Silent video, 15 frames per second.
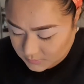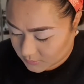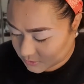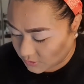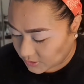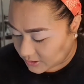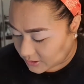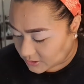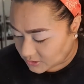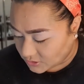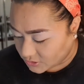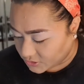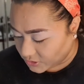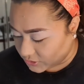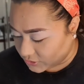Okay, so
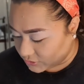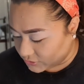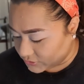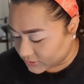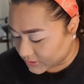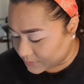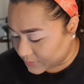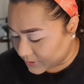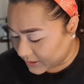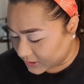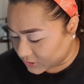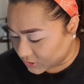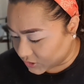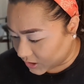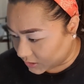she used a
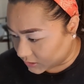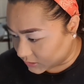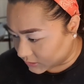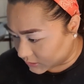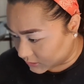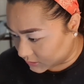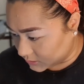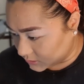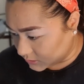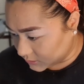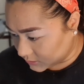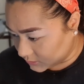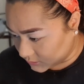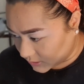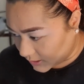beige color.
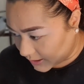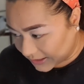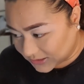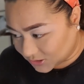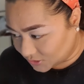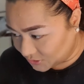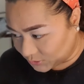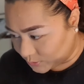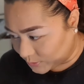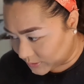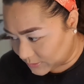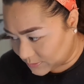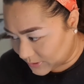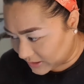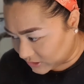Now I don't know
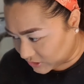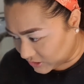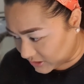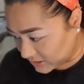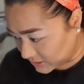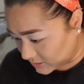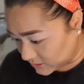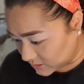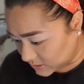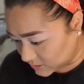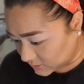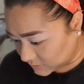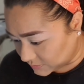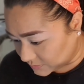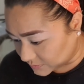what beige is.
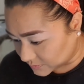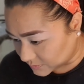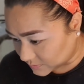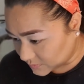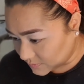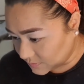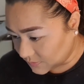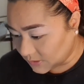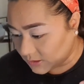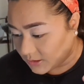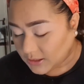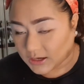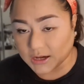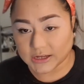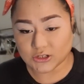
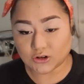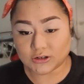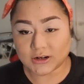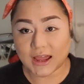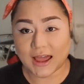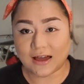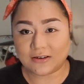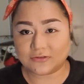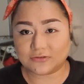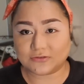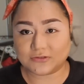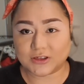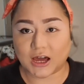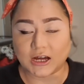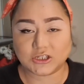I don't have
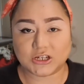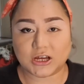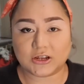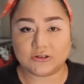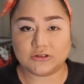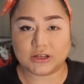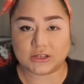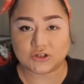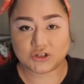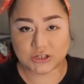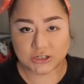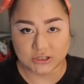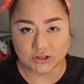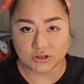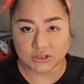the eyeshadow that
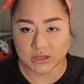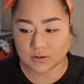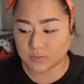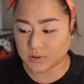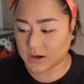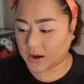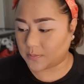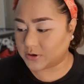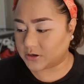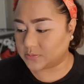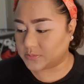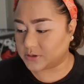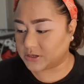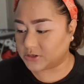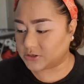she's using, but I'm gonna
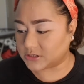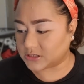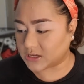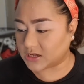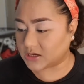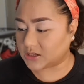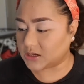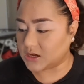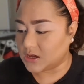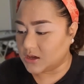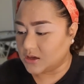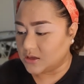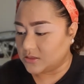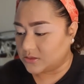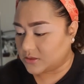be using
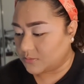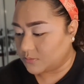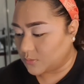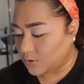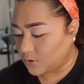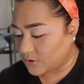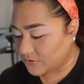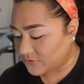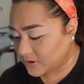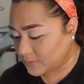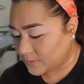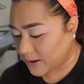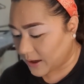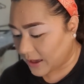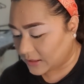the
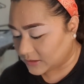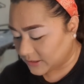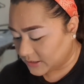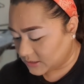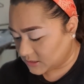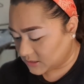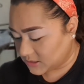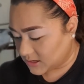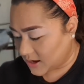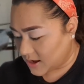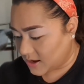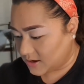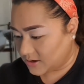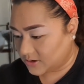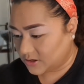Morphe palette,
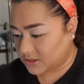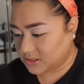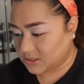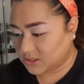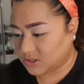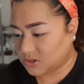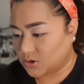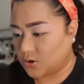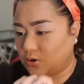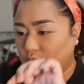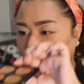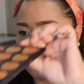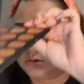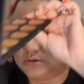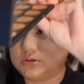and this is
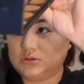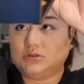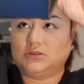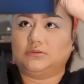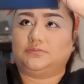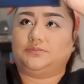called